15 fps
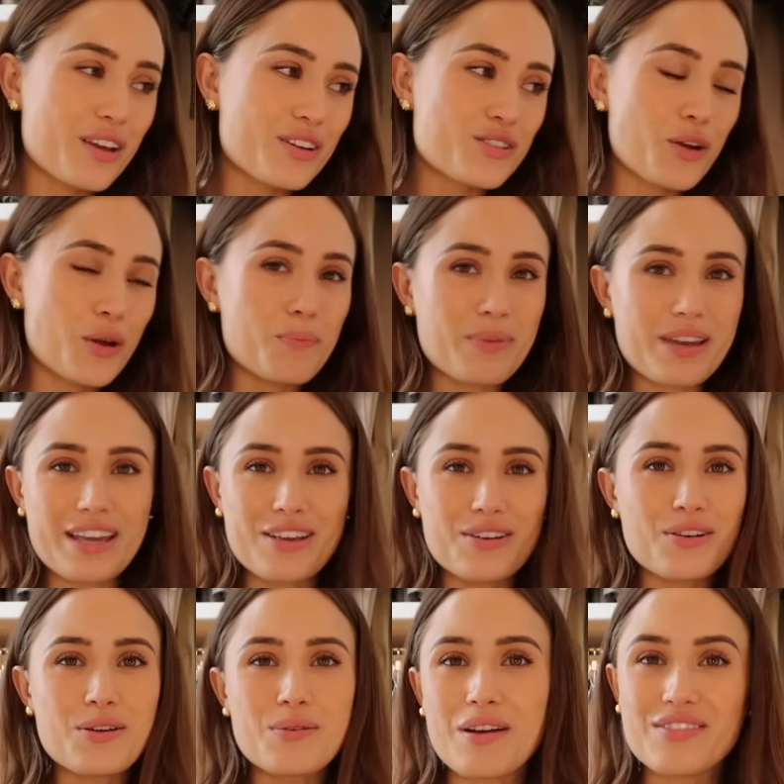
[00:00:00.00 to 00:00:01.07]
show B
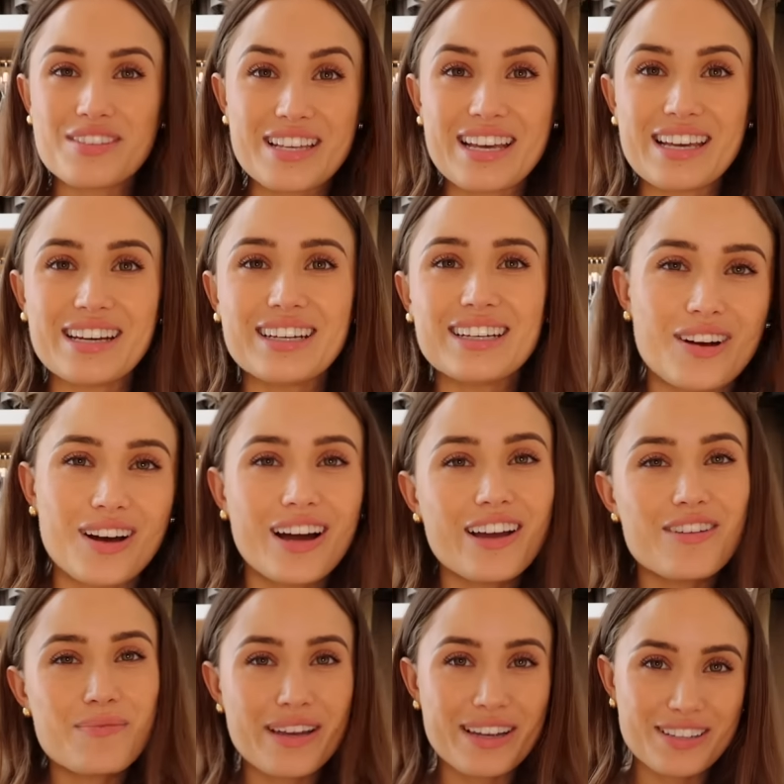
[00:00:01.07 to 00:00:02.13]
or whoever's here. I
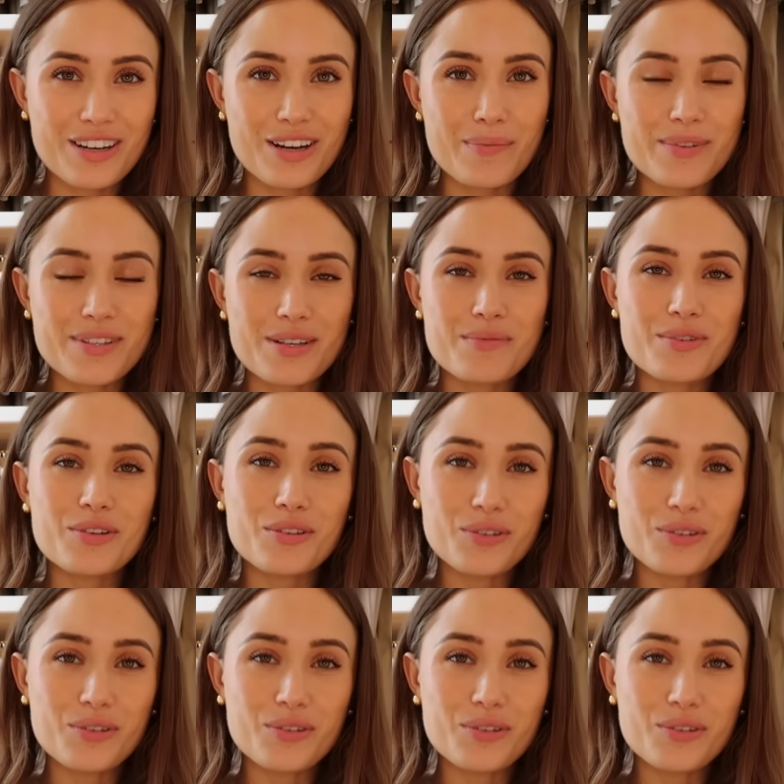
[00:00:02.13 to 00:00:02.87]
have picked up some